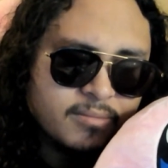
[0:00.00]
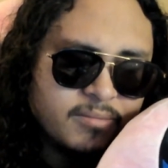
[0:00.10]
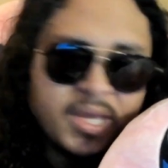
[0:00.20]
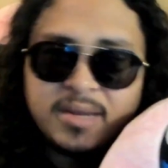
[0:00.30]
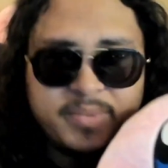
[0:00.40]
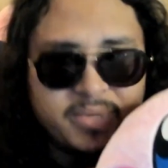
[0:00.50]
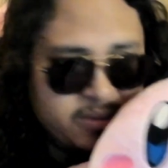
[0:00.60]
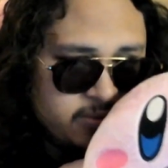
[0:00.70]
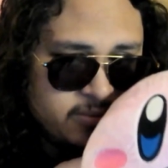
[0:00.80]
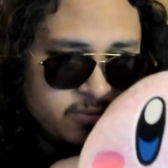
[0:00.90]

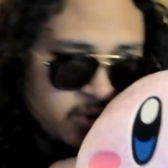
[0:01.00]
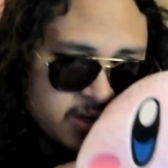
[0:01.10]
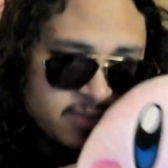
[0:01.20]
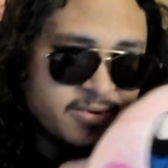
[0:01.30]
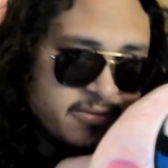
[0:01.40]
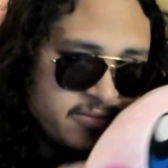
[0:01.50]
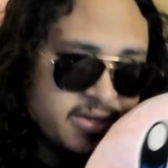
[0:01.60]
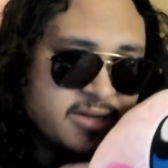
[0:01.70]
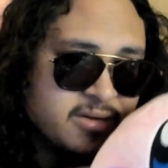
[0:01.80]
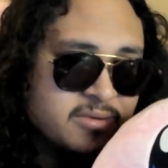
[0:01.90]
maybe, one of our
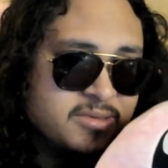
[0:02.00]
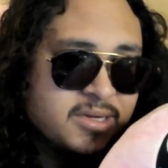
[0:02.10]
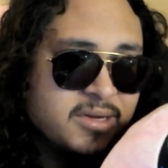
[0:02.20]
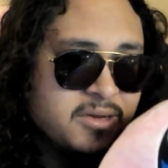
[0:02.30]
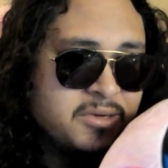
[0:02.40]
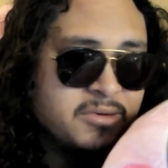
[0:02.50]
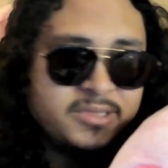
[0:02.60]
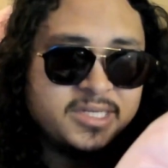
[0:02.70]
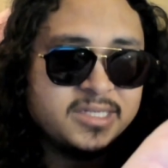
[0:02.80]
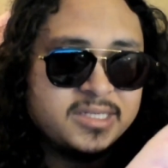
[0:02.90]
videos could
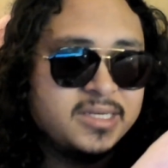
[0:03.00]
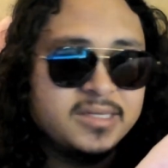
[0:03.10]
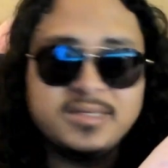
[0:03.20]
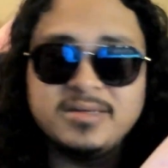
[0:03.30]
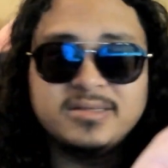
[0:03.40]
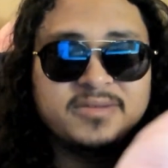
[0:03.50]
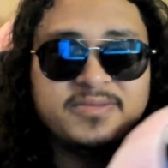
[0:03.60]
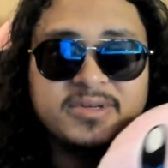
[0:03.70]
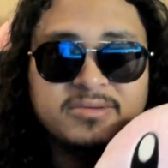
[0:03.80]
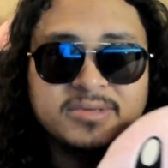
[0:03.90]
just get tons of
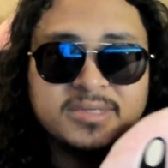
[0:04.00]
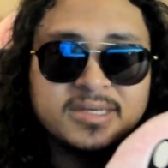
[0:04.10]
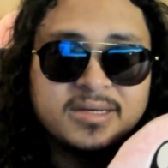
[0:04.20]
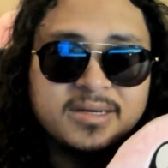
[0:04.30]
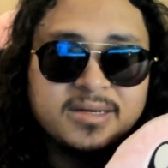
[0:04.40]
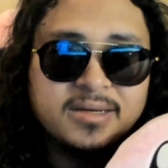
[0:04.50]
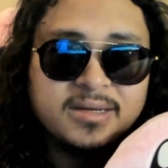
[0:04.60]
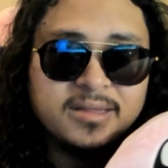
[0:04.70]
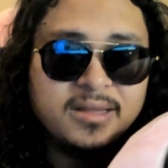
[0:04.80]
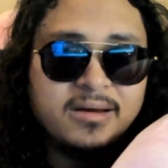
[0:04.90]
views
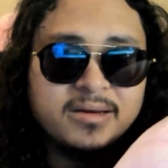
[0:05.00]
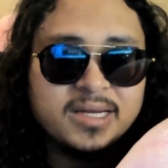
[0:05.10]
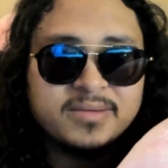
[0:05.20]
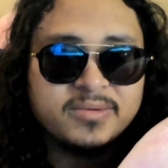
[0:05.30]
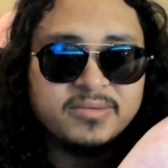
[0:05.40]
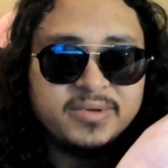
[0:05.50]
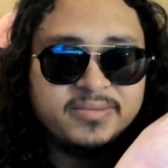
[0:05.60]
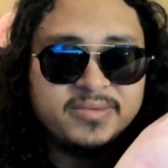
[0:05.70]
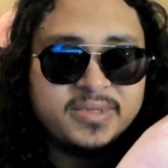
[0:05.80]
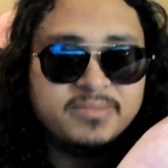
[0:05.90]
long after
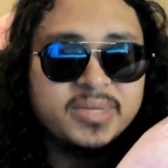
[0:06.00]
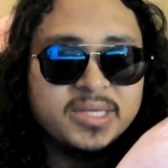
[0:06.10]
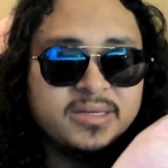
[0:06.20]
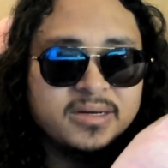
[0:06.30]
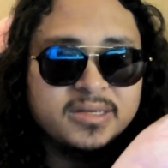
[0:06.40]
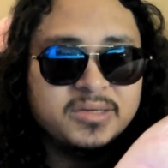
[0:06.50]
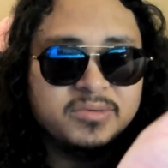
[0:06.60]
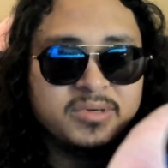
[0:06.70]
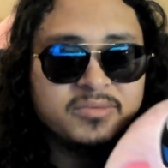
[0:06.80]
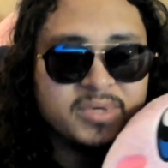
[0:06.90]
we've been done
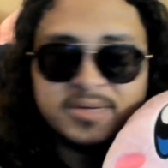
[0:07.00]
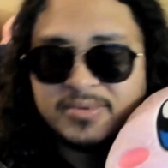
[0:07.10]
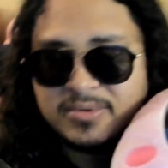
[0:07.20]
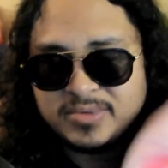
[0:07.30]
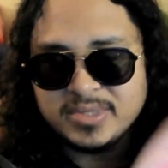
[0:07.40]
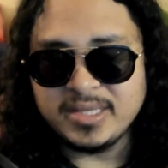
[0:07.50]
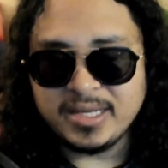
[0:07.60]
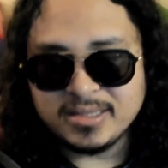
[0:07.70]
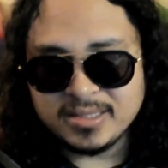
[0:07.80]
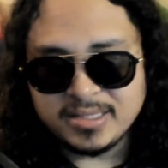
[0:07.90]
doing whatever with
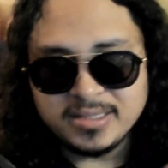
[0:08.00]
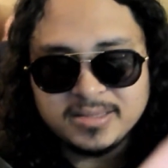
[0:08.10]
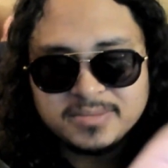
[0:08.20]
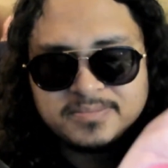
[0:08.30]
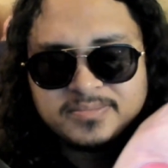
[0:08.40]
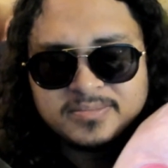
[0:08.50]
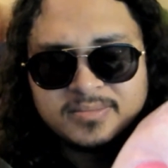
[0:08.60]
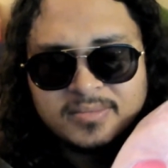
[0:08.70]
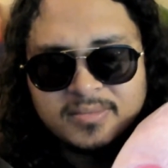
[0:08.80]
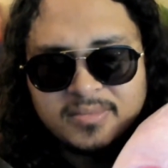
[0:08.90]
that. Like,
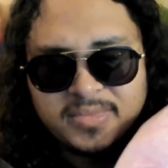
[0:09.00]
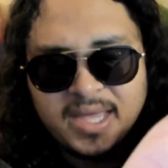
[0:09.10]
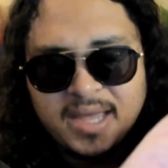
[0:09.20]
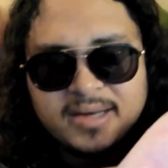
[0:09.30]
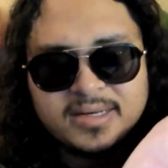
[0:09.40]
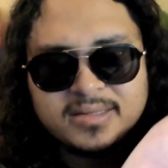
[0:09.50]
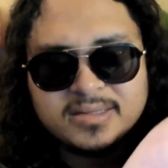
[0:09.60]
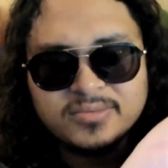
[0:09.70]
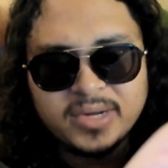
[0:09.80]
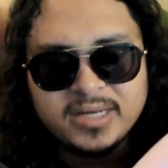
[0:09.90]
that
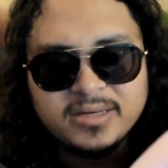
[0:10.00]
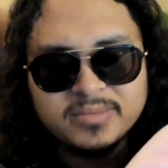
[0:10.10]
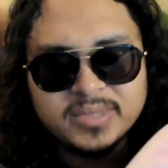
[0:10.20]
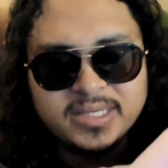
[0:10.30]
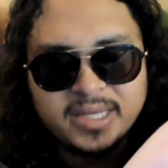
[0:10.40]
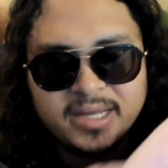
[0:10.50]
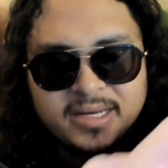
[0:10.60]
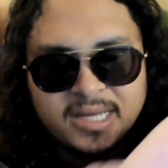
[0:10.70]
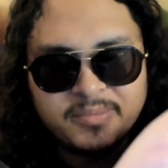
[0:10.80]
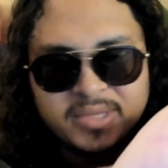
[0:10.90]
randomly can
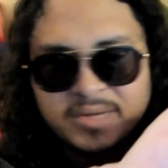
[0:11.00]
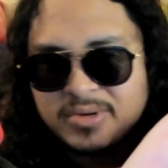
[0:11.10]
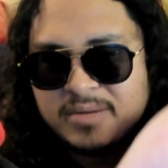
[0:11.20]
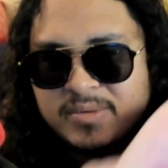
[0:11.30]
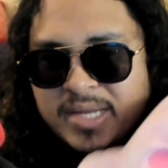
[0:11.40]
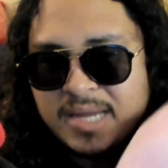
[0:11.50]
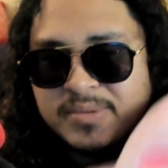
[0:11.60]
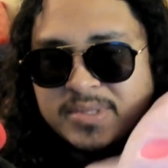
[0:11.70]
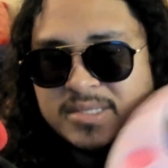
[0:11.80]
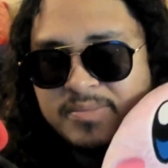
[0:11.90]
happen. That randomly
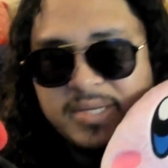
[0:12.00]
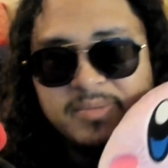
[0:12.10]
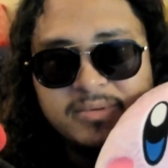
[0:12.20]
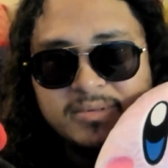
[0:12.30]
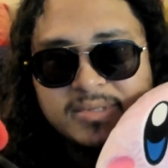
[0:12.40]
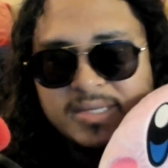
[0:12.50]
happens to people.